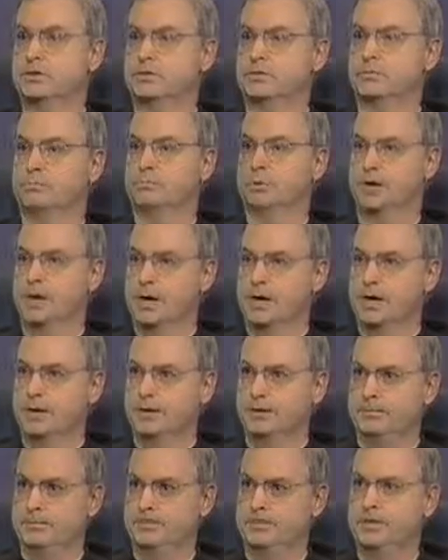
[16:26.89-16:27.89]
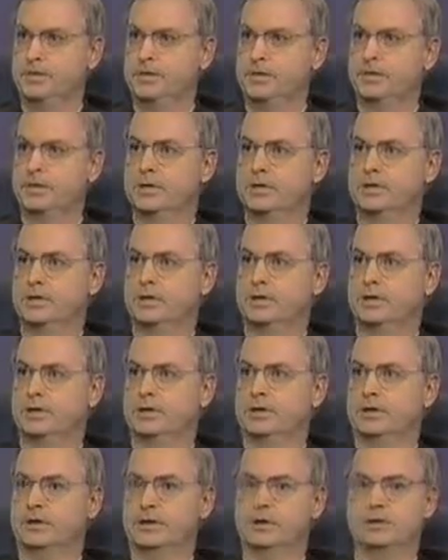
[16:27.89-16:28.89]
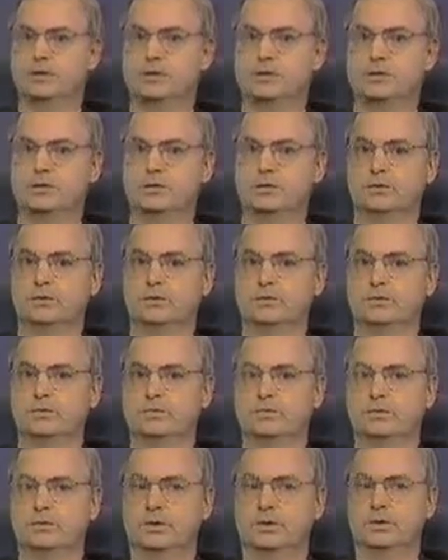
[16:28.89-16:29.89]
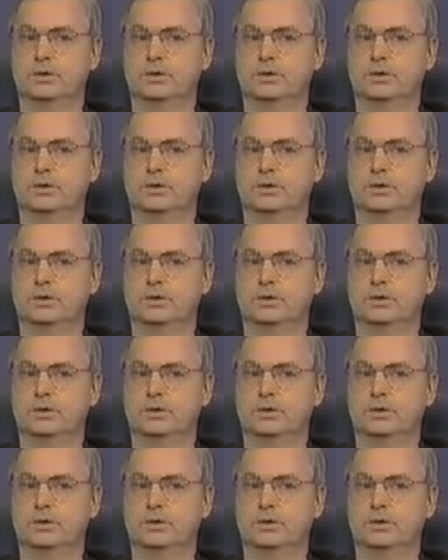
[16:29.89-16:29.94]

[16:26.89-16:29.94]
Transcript: sublime uh, is, to,